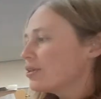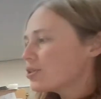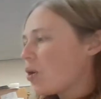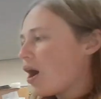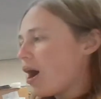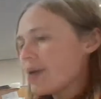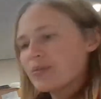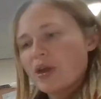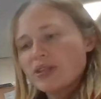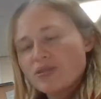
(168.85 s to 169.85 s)
So I'm
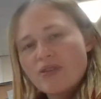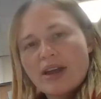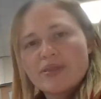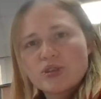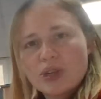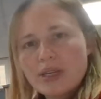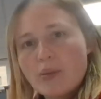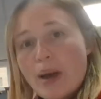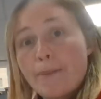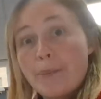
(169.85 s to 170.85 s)
going to write the tricky word